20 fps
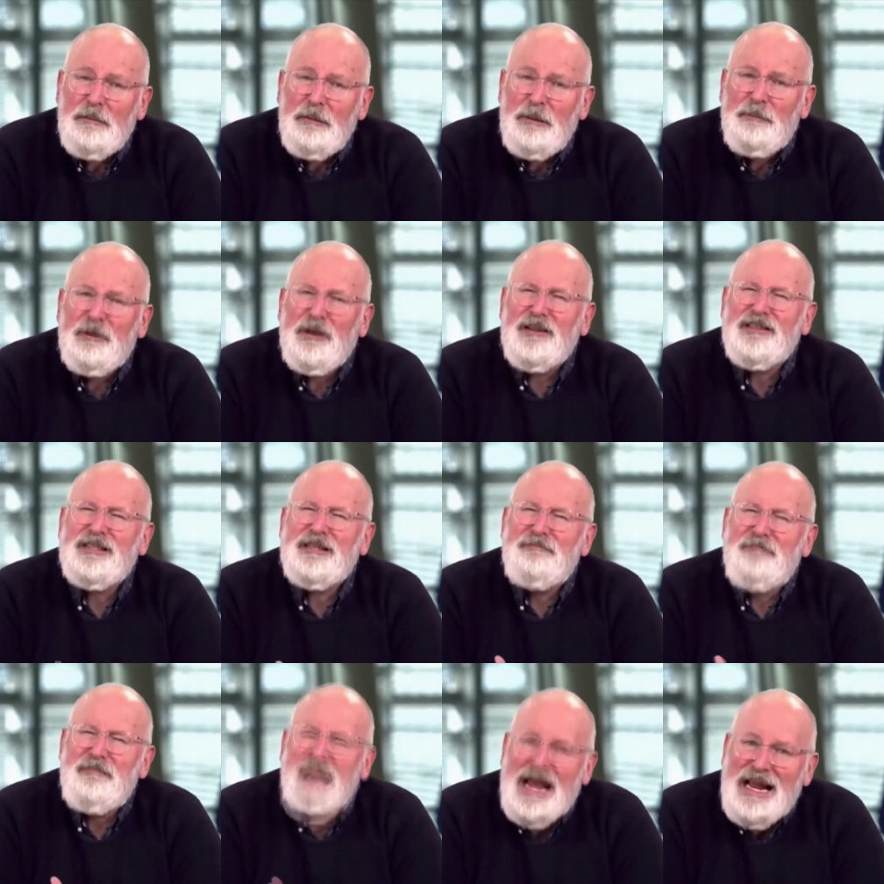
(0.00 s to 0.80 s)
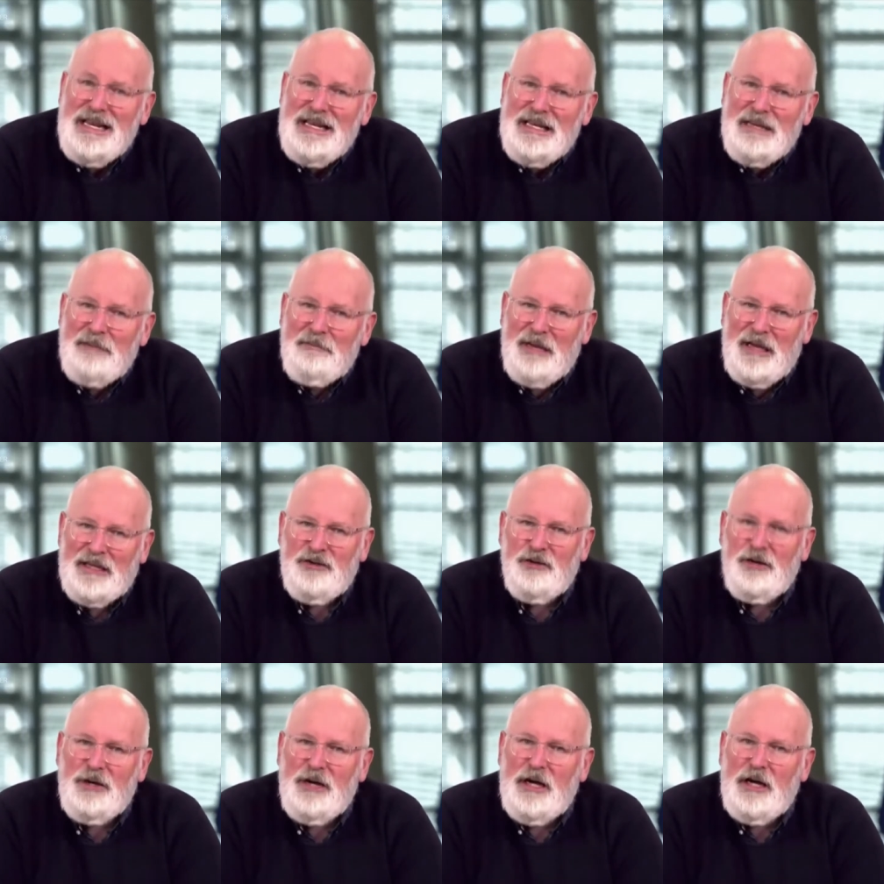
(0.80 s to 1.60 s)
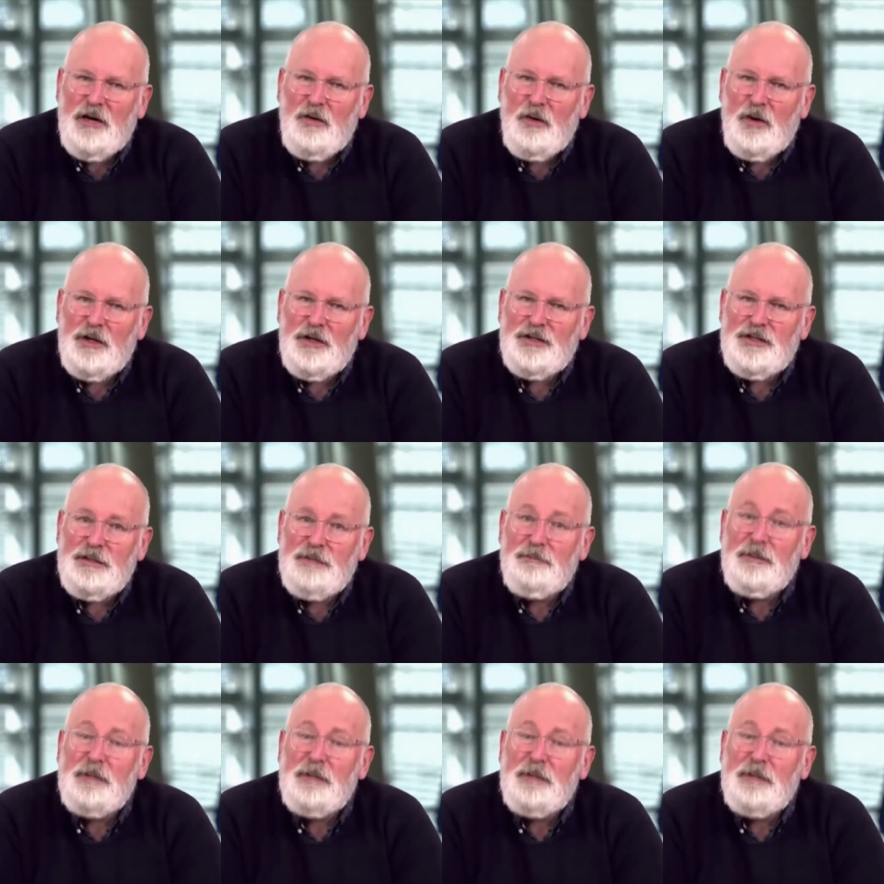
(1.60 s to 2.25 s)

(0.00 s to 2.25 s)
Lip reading: People are demanding better air quality.